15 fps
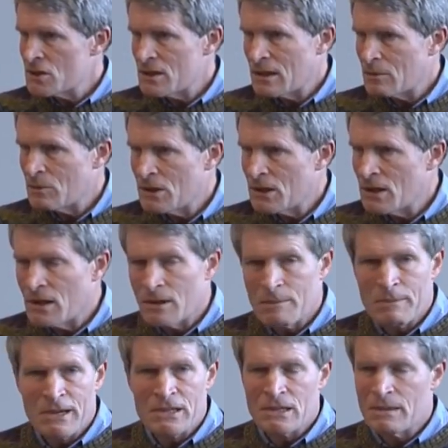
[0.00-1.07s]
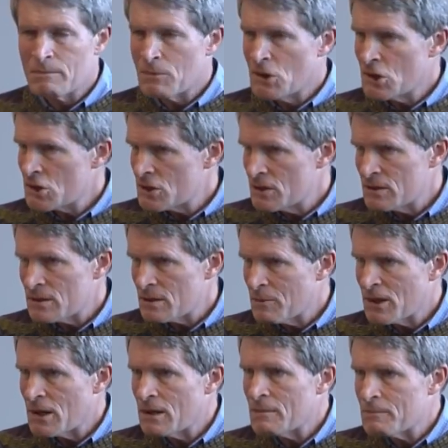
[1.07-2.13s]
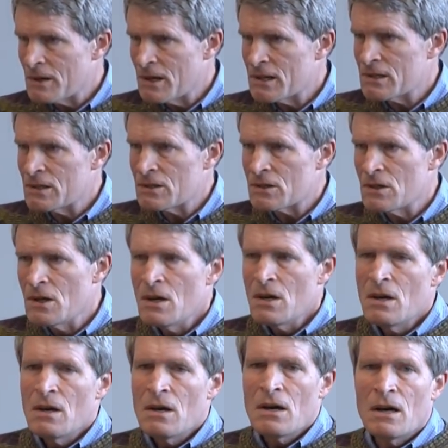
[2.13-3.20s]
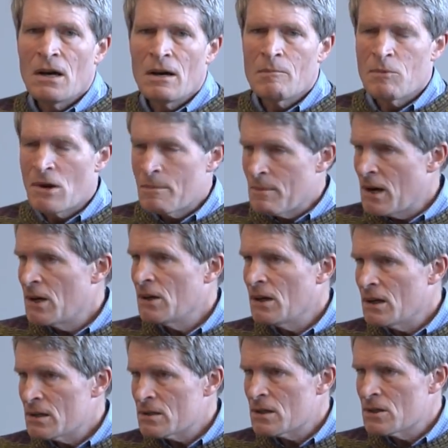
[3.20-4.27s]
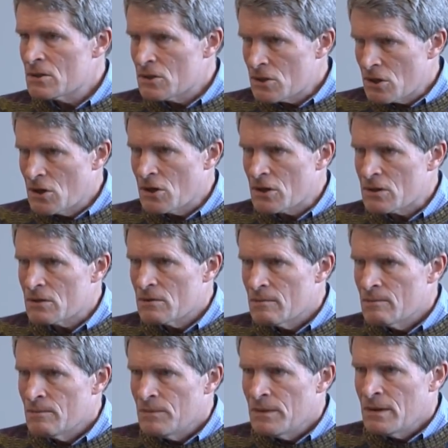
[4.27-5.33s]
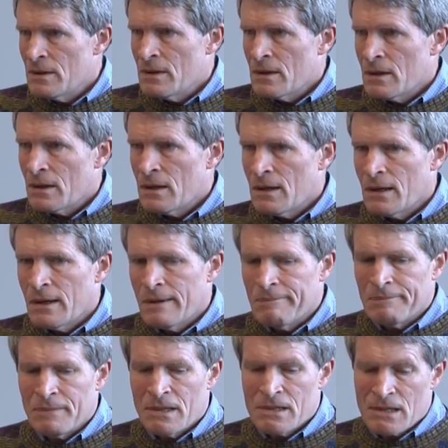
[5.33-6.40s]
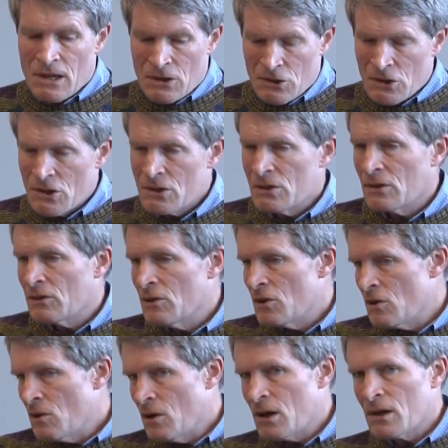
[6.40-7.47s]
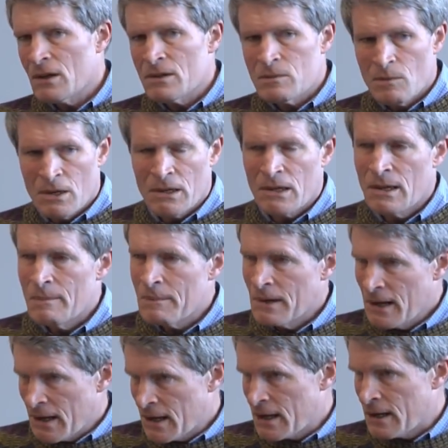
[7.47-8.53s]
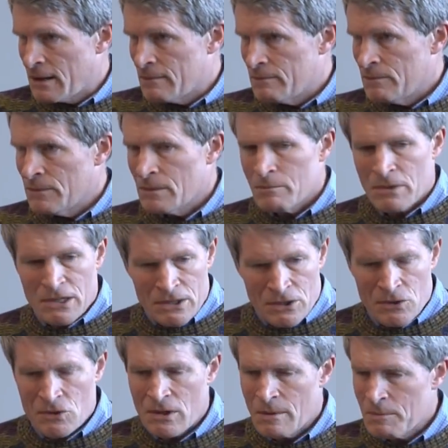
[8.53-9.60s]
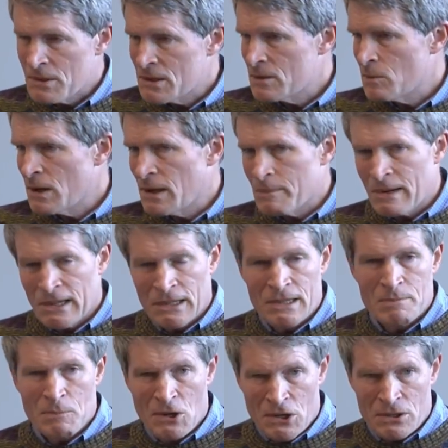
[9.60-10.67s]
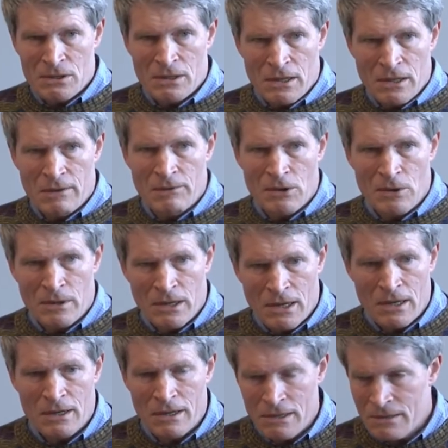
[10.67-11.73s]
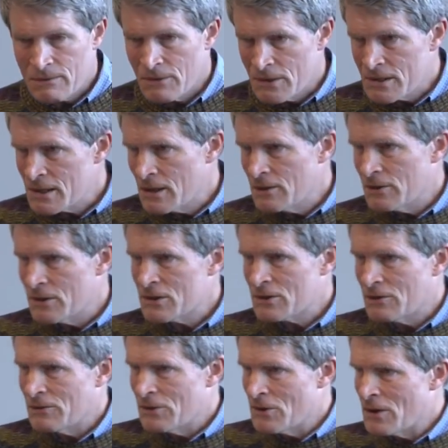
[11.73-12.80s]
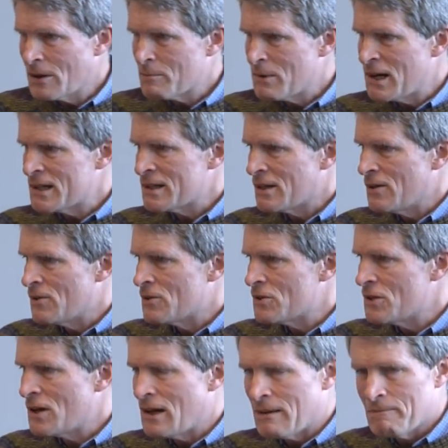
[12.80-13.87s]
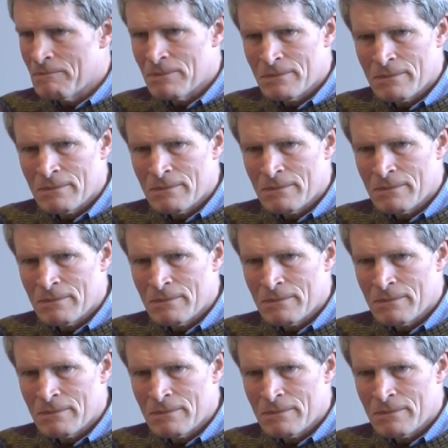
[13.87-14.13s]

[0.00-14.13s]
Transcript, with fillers: just like we did under President Bush and some of the other presidents uh, brought by United States attorneys. Um, the Southern District of New York is one to keep an eye on. President Trump is well. Apparently, he's personally interviewing candidates for the Southern District of New York prosecutor's job.